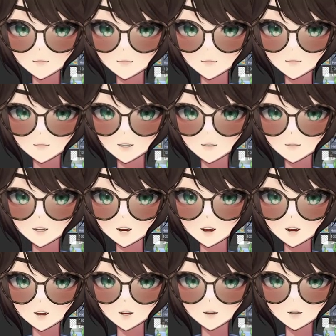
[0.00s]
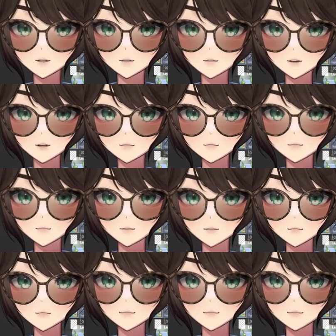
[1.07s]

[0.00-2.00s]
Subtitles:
There's a carrot. That's kind of fun.